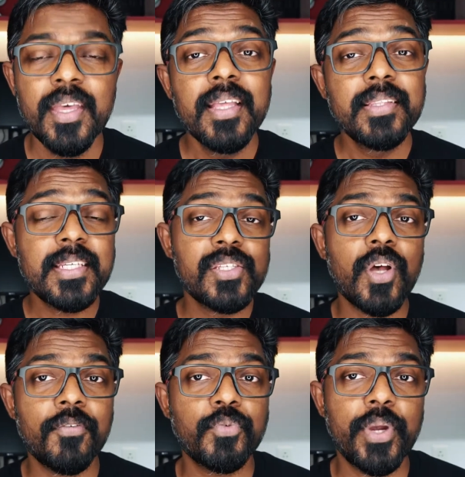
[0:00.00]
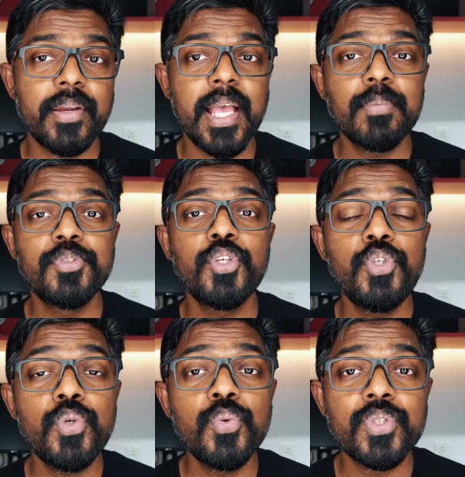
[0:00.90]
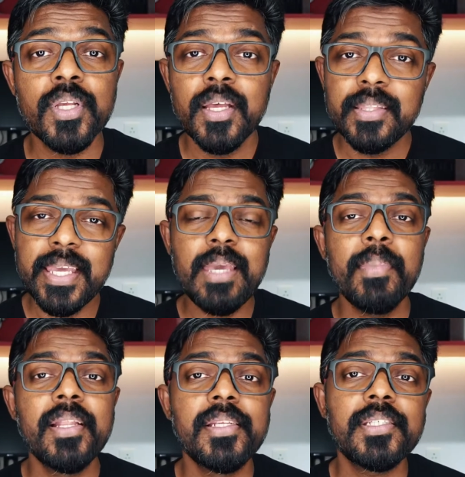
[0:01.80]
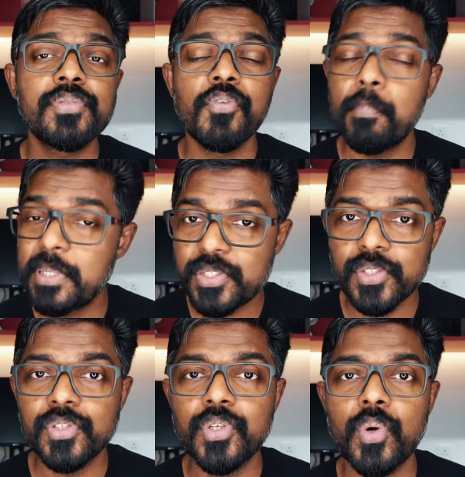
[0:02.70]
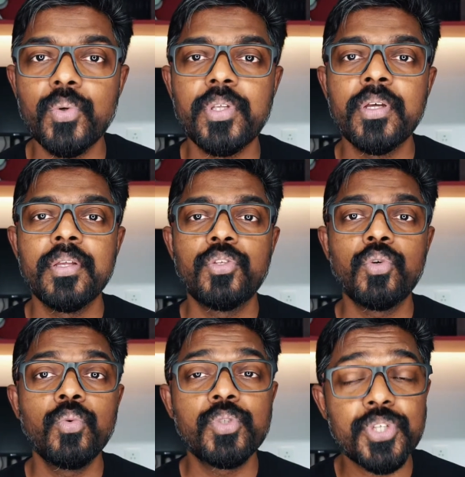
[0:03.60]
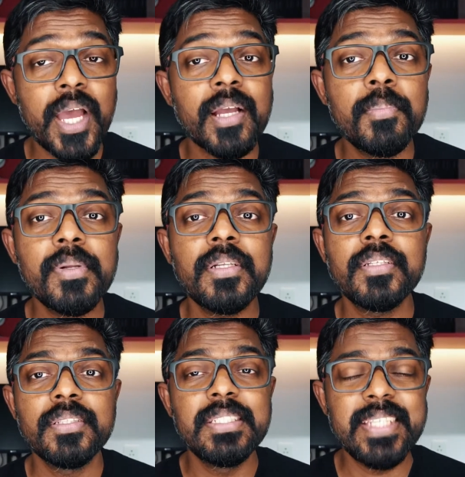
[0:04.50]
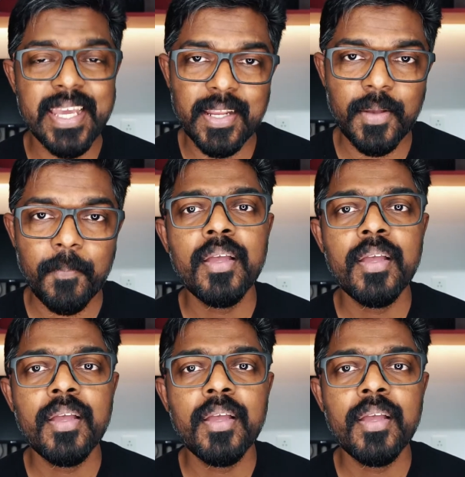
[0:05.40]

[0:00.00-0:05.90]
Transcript: This software helps you use the email list for business growth through trackable data.